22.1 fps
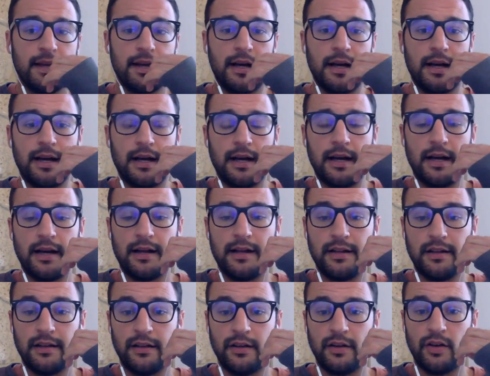
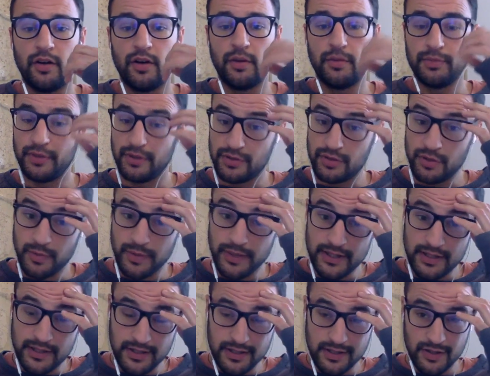I hope not to
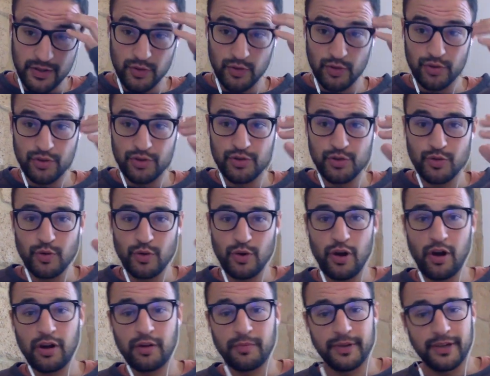be too
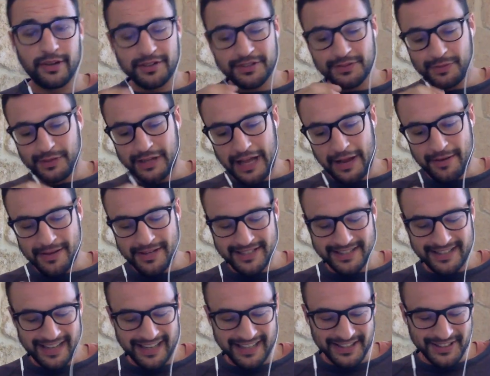long, because when I
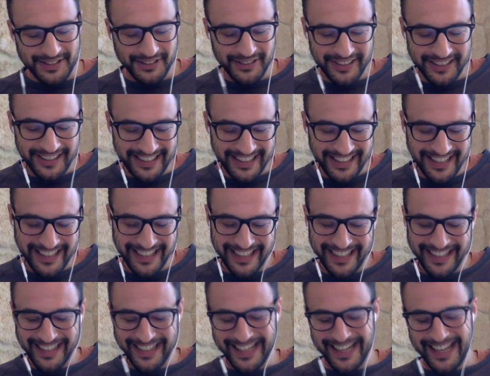start talking,
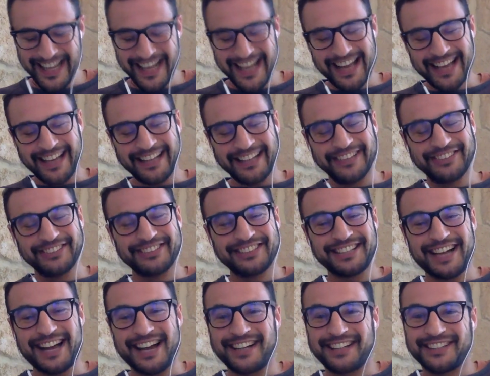
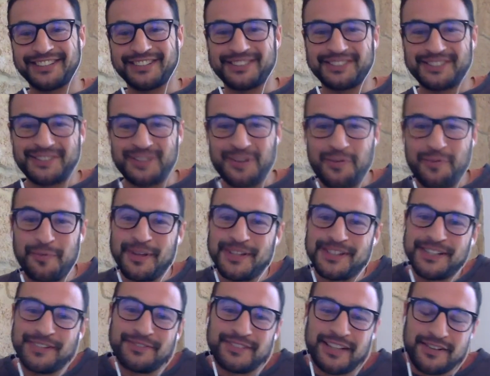it's hard to stop
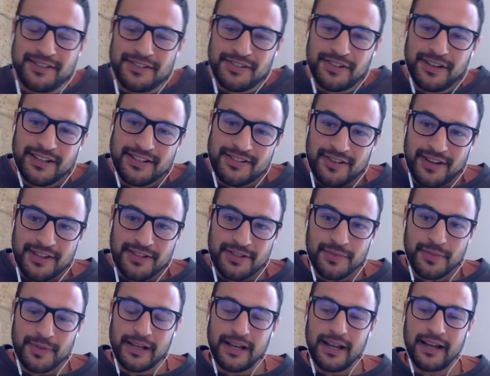me sometimes. So I try
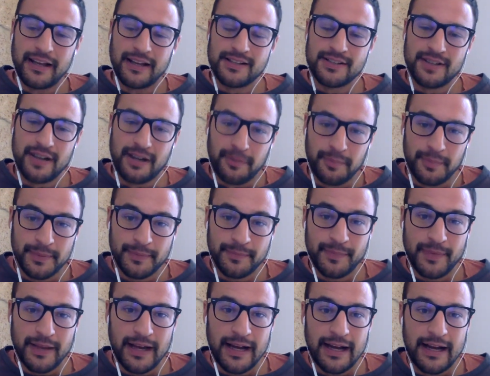to be like sharp.
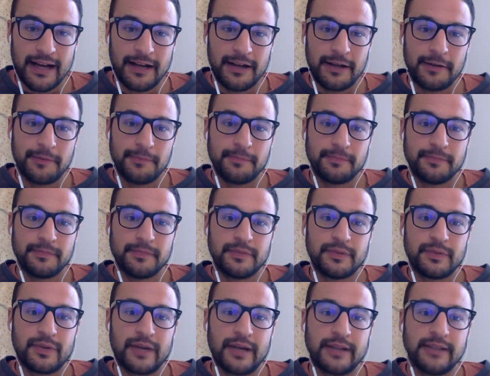
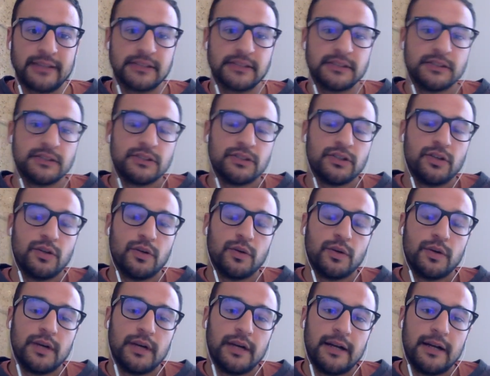Right. So,